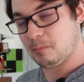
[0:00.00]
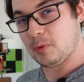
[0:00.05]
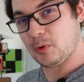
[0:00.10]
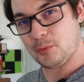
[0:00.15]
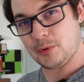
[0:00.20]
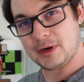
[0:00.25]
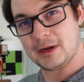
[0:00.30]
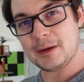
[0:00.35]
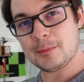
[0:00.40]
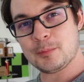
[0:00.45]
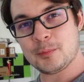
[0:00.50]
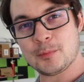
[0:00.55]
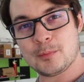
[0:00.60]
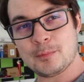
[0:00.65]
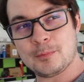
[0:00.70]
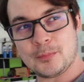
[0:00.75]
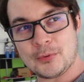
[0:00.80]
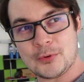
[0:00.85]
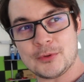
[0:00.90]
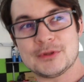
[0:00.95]
But when I
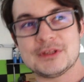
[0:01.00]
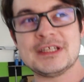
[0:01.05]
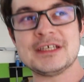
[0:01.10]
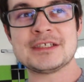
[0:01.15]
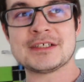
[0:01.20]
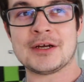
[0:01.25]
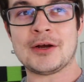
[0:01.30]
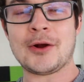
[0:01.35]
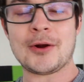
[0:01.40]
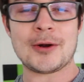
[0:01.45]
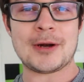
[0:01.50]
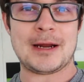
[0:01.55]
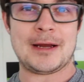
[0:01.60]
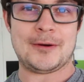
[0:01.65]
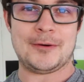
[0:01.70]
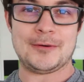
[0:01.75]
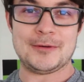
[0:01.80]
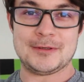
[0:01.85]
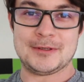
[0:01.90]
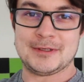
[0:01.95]
pulled this car
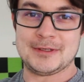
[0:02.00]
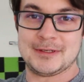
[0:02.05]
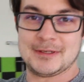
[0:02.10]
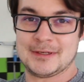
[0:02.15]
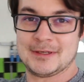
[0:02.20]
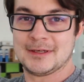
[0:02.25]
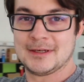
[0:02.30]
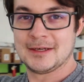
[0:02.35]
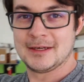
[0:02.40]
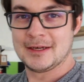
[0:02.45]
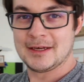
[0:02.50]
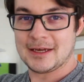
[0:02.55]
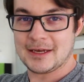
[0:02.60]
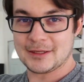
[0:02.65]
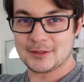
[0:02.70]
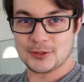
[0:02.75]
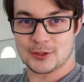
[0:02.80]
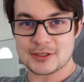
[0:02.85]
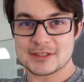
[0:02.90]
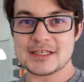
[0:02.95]
out
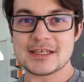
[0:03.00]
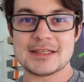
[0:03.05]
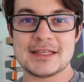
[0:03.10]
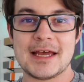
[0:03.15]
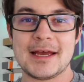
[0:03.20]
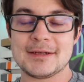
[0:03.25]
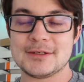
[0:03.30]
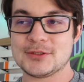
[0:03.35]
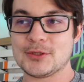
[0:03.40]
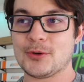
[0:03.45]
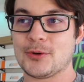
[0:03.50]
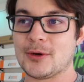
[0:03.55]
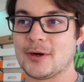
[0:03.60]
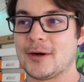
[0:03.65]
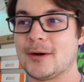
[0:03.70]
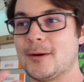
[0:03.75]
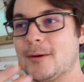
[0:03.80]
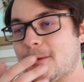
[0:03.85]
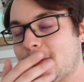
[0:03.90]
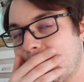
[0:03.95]
and looked at that
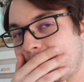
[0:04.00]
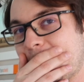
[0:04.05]
door,